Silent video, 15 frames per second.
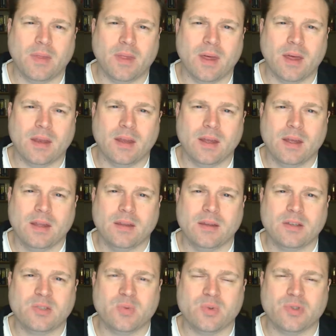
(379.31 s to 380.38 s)
that
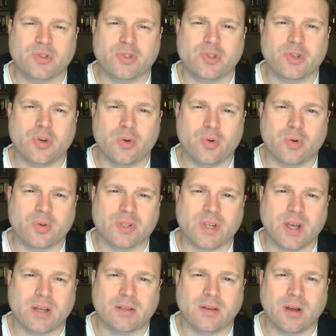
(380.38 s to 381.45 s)
this was a joke or
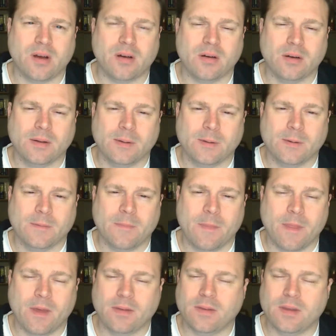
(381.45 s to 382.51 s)
satire.
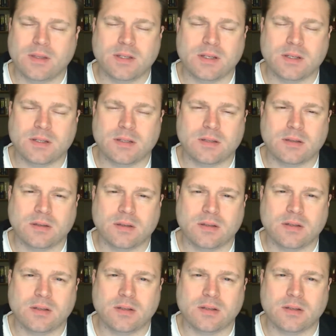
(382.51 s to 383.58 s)

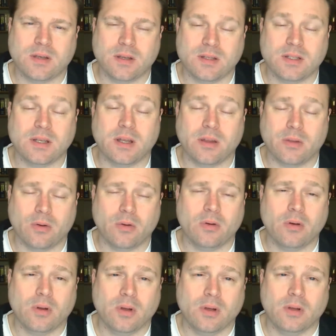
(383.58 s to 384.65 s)
It's
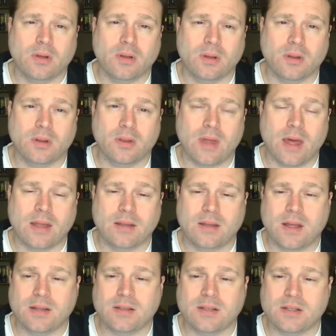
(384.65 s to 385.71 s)
neither.
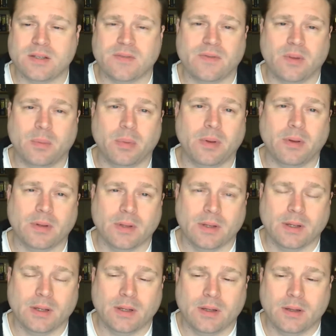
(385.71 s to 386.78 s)
That's just flippant.
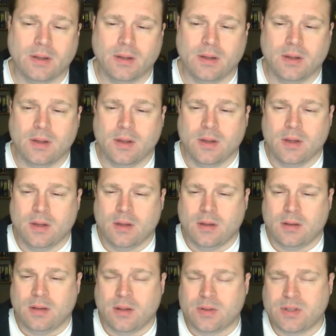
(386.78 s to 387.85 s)

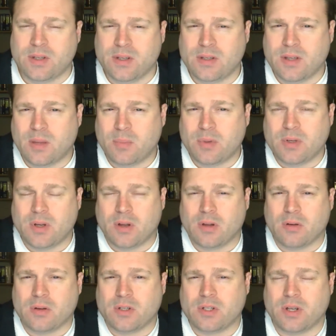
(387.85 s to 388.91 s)
Now, since that
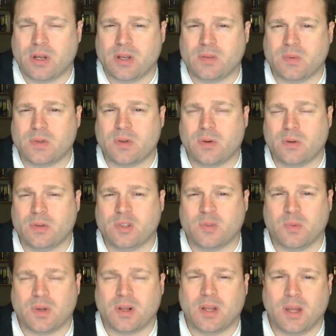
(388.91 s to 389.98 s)
particular exchange, Ms. Coulter
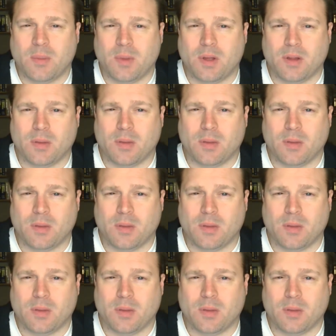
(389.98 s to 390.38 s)
has been claiming in the